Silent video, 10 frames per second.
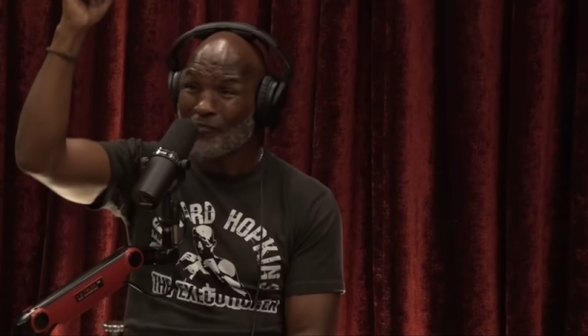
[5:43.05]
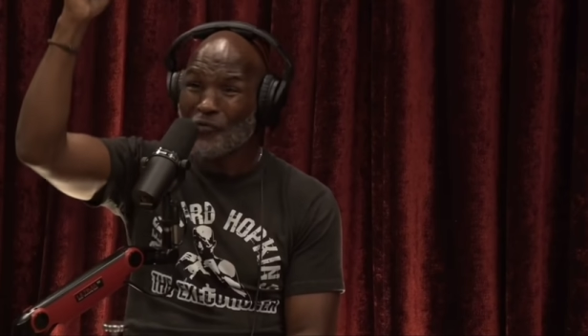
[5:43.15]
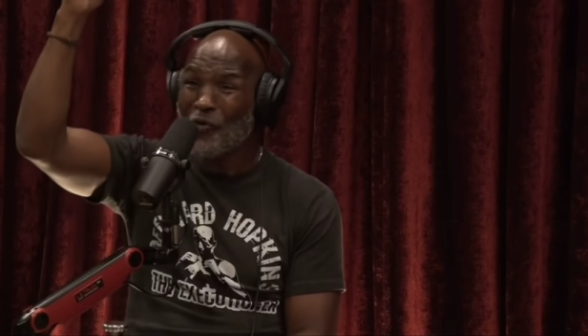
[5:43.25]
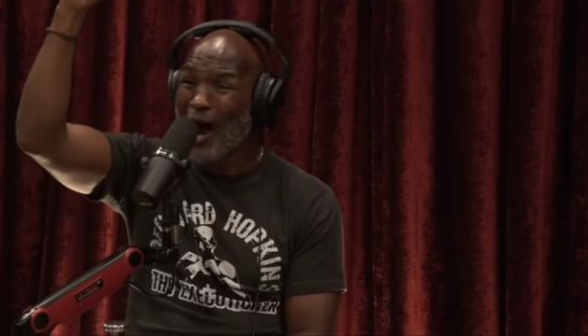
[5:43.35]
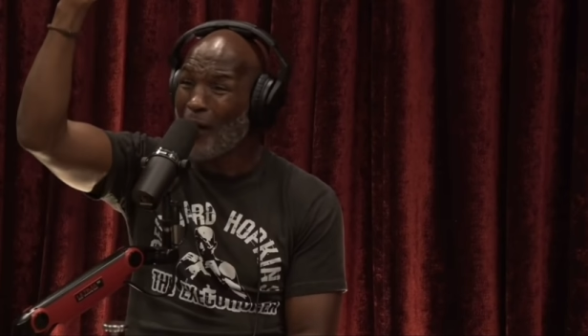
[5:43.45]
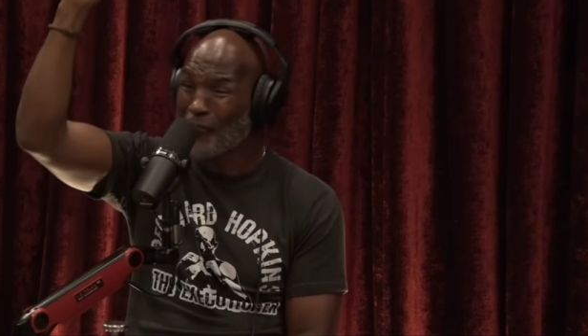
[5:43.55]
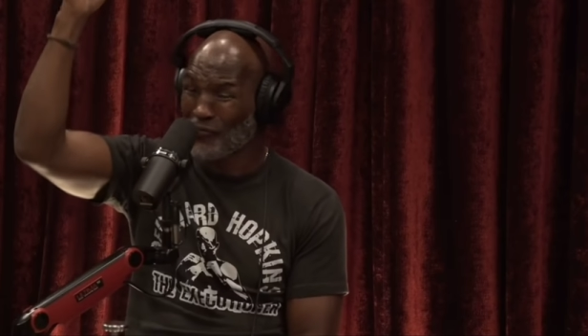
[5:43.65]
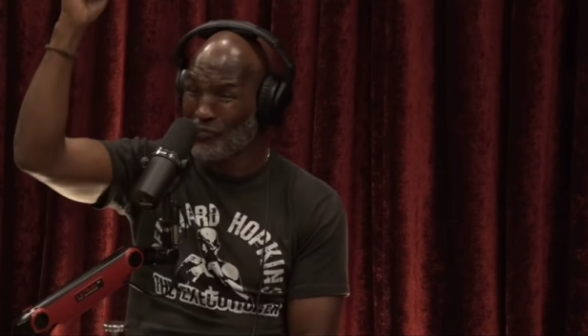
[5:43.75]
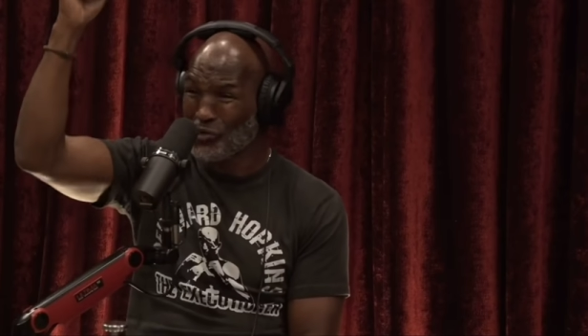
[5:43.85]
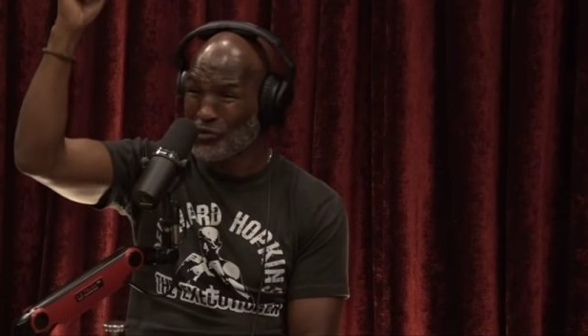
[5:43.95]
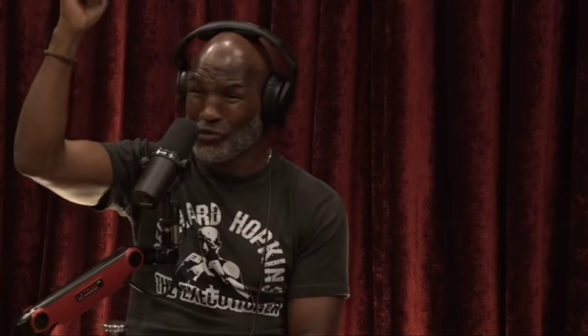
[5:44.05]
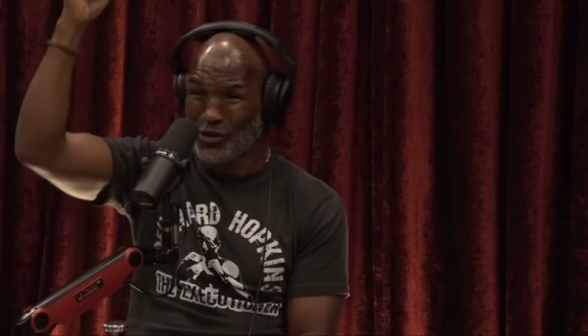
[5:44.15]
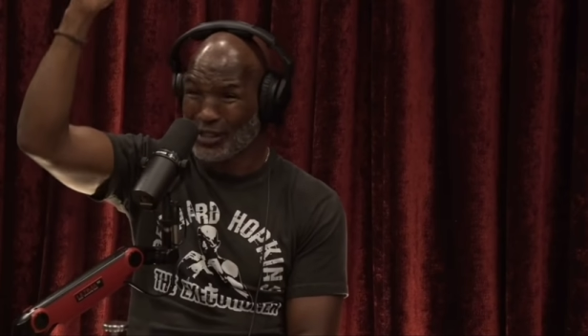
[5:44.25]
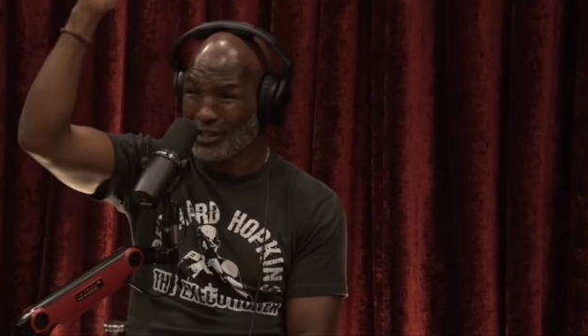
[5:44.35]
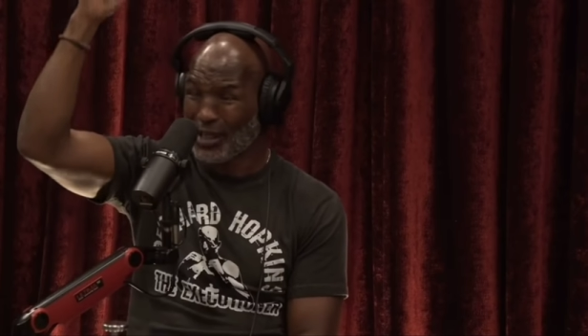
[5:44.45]
few hours from
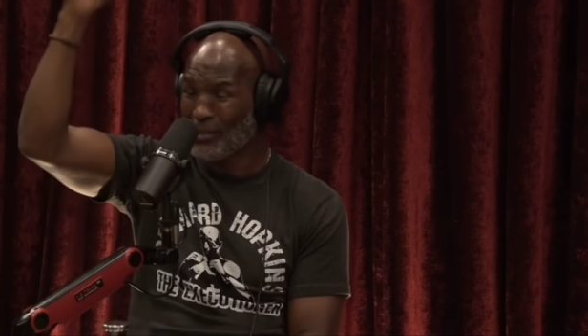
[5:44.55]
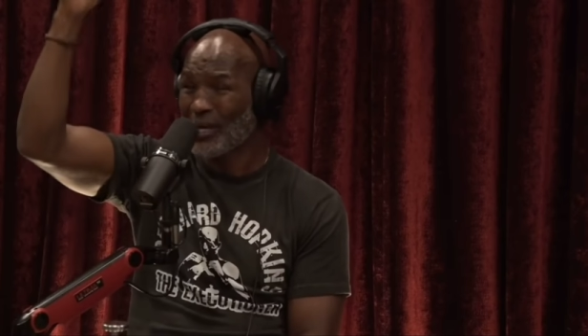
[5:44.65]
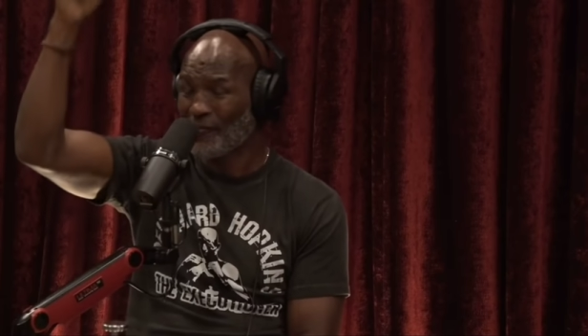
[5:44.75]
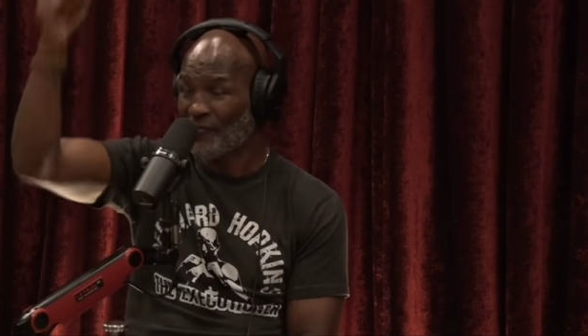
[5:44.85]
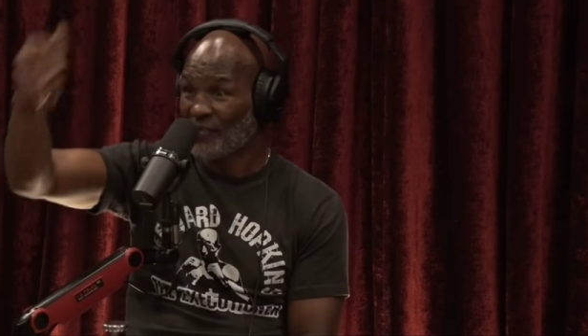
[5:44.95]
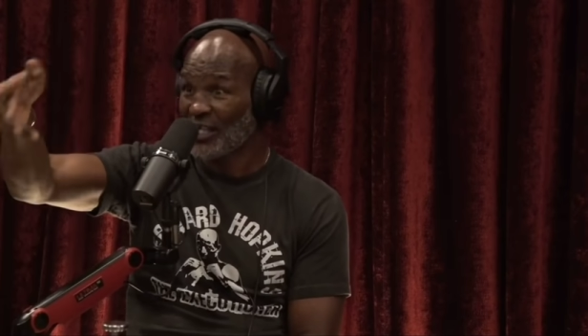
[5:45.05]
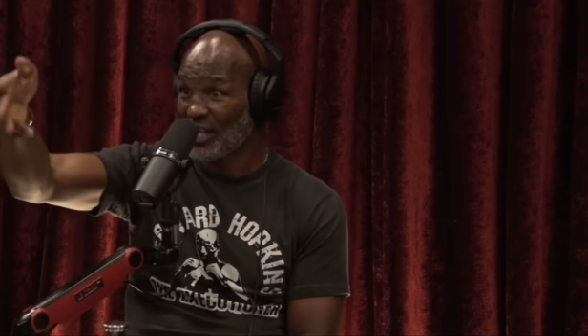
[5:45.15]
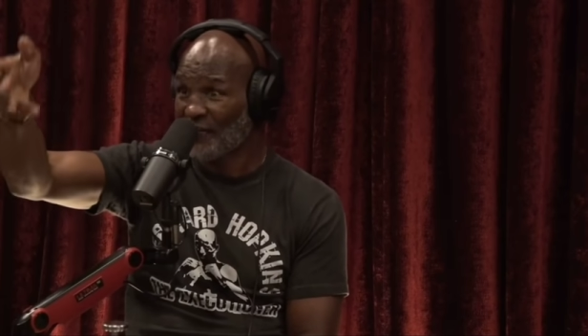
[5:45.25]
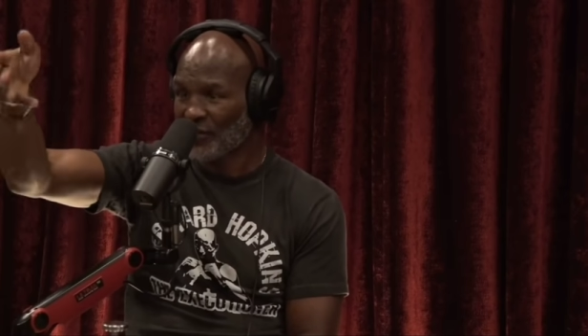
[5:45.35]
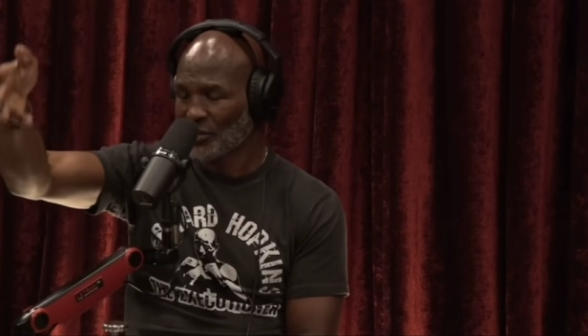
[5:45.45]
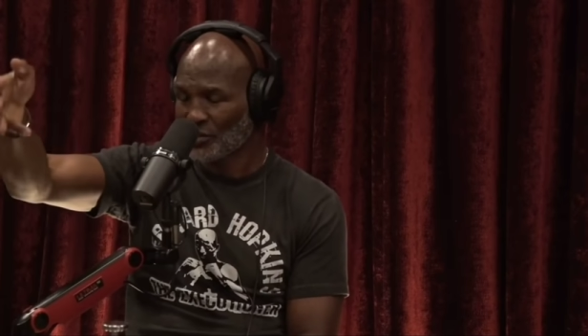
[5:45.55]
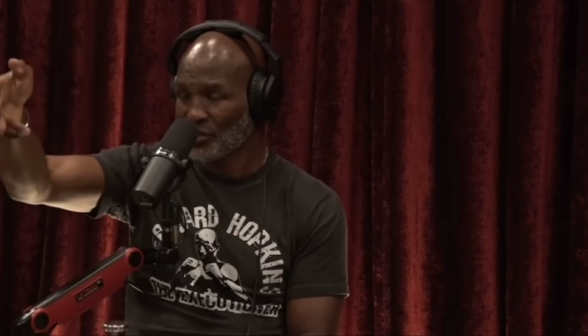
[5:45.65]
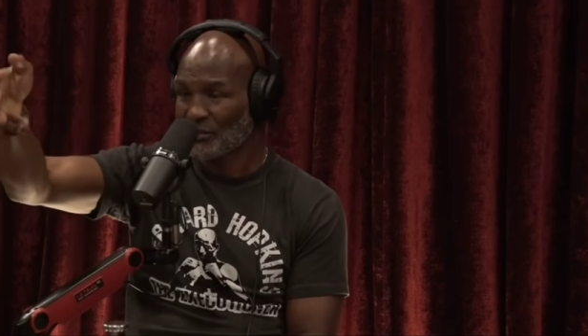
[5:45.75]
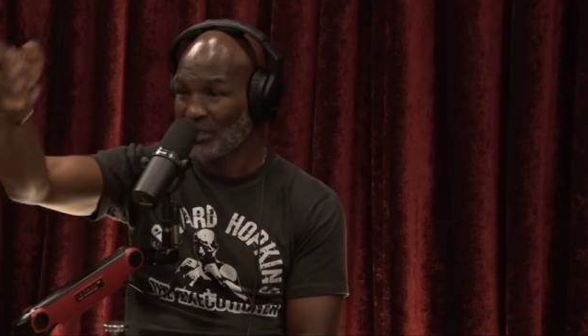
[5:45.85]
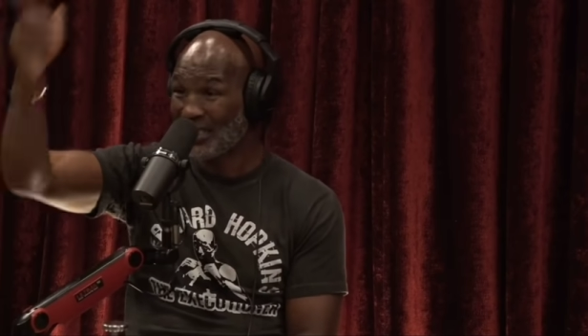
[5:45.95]
Philadelphia,
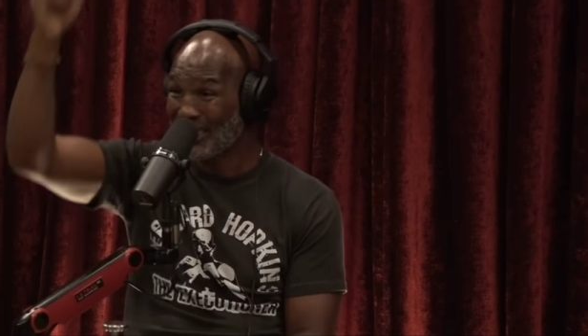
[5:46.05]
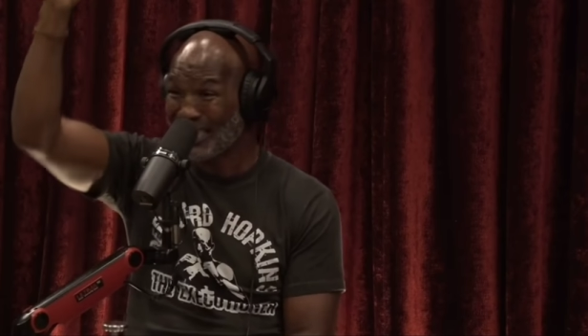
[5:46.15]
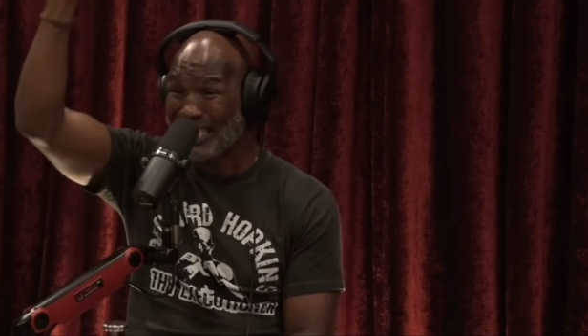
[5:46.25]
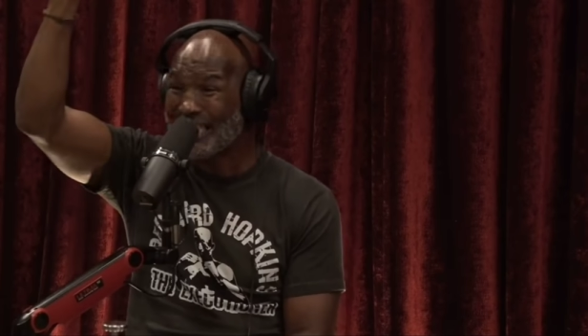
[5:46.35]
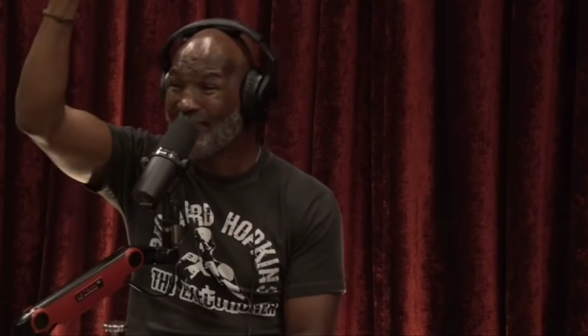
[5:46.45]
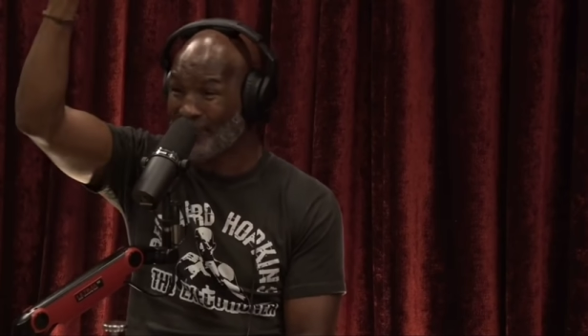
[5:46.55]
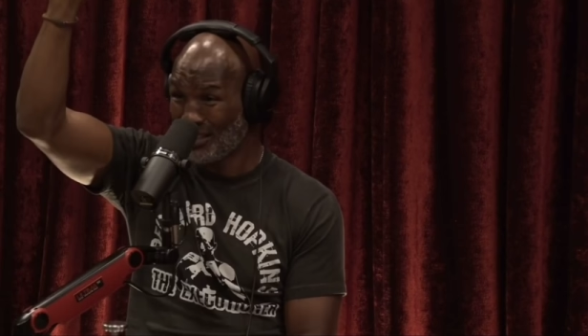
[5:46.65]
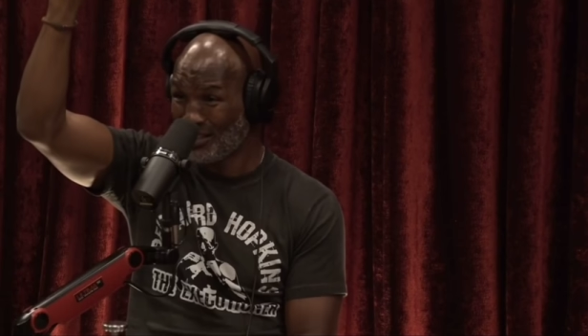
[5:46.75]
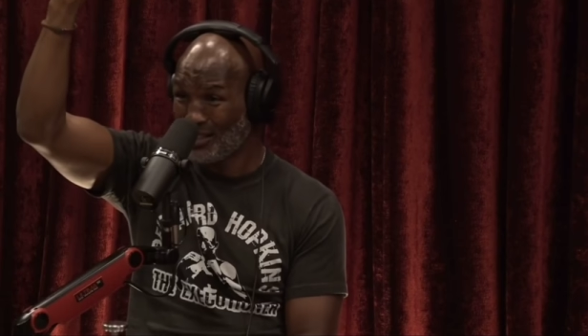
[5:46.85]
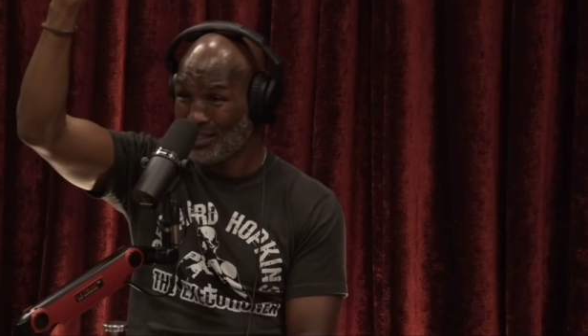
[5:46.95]
Cleveland.